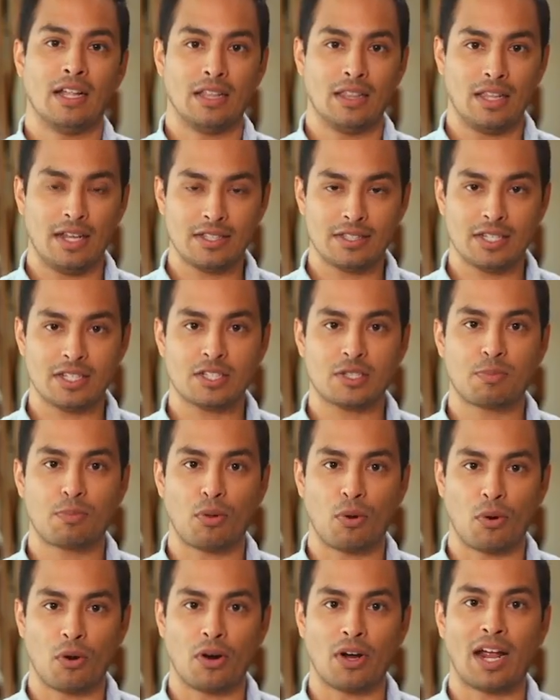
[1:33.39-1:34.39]
Let's
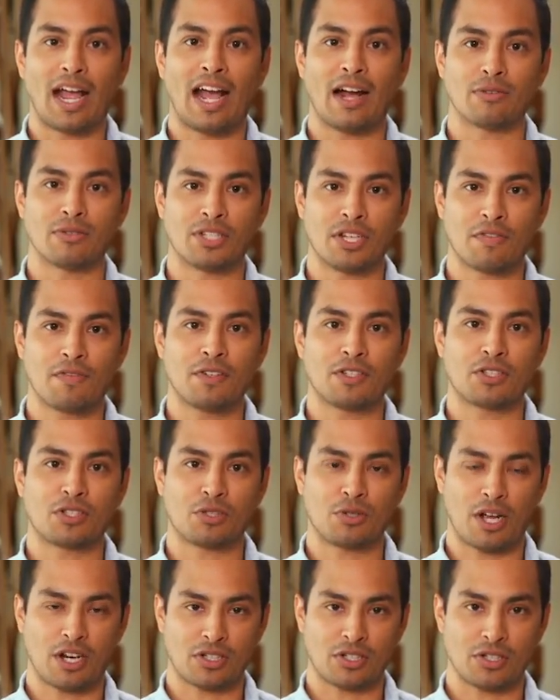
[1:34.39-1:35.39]
explore how different
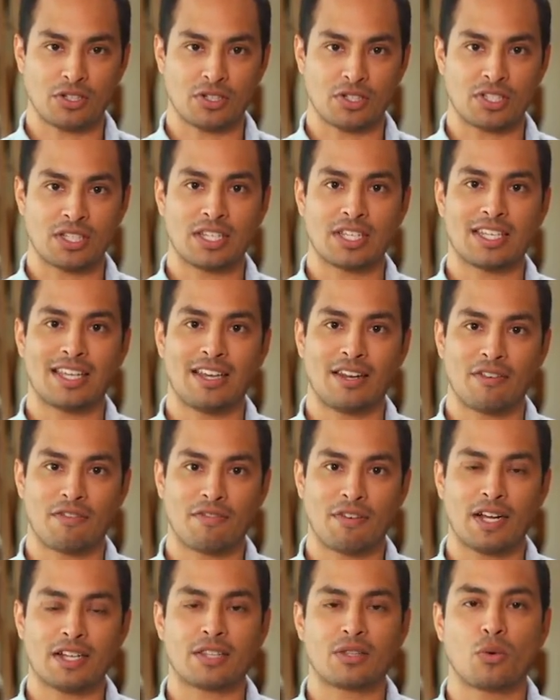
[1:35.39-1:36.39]
structures can
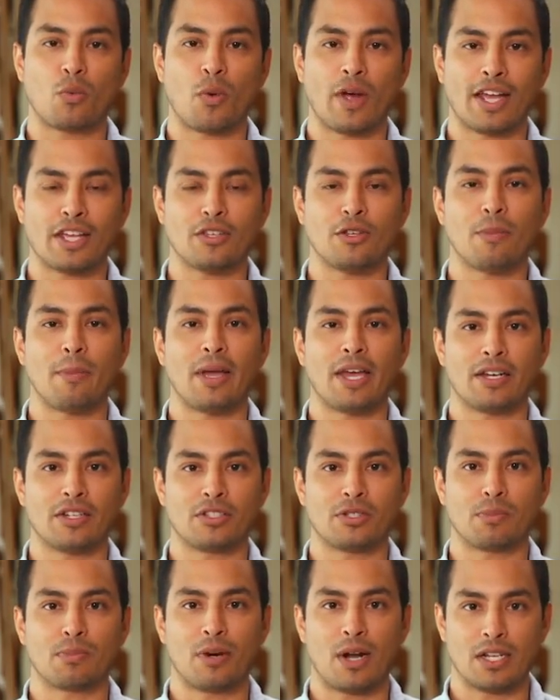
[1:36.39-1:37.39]
affect the way you
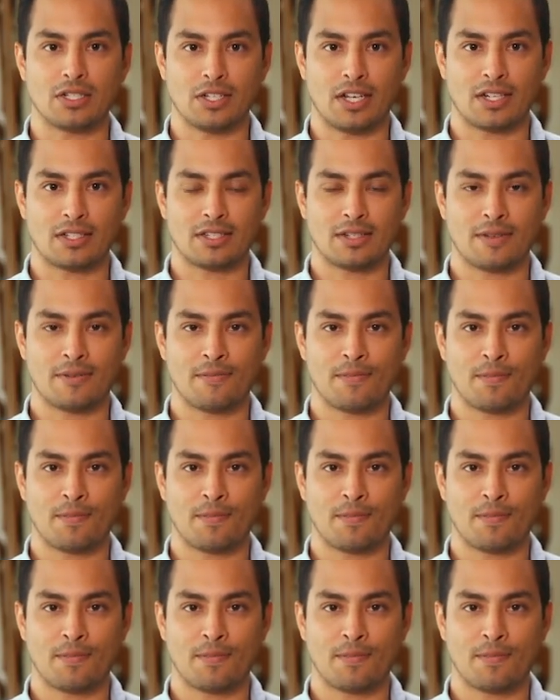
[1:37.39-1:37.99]
manage a project.